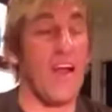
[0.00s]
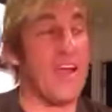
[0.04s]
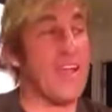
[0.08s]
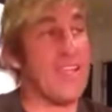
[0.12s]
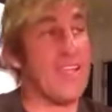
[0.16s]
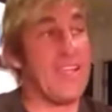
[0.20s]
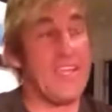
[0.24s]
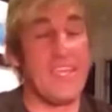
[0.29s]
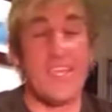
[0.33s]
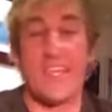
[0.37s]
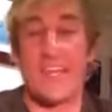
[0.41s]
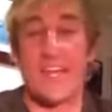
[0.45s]
I
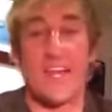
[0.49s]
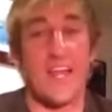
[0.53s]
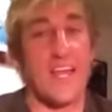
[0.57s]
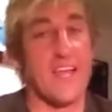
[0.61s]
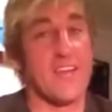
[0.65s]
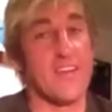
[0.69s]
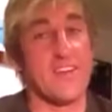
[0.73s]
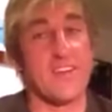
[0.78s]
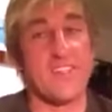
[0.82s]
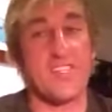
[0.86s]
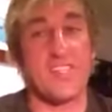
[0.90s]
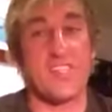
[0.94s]
get it, I
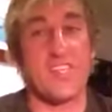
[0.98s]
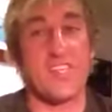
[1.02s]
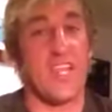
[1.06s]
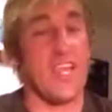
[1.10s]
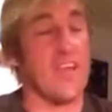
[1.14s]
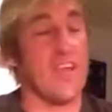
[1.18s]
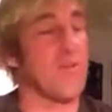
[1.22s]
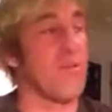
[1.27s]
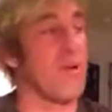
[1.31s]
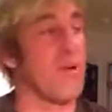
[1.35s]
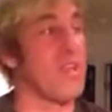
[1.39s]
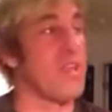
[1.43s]

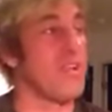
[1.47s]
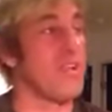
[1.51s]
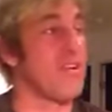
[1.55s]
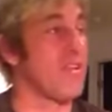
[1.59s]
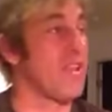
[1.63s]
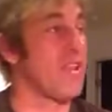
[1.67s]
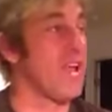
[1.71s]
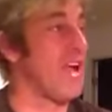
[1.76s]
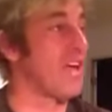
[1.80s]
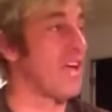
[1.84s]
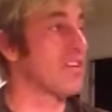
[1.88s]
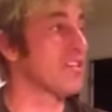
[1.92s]
understand why
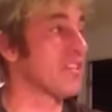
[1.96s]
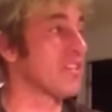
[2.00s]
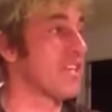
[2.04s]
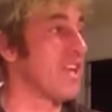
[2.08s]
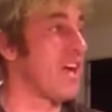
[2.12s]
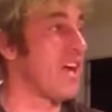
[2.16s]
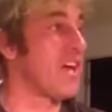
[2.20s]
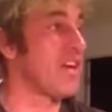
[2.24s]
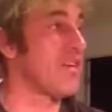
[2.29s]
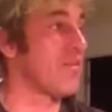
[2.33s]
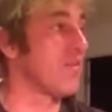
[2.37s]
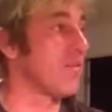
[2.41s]
they're lashing
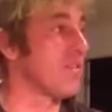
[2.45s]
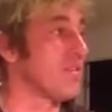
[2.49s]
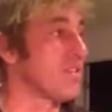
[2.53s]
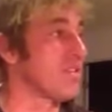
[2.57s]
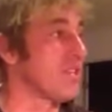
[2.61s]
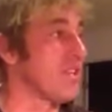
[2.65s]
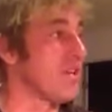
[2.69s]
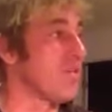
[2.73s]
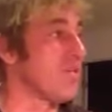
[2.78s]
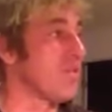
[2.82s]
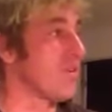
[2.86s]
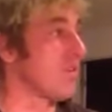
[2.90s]
out. It was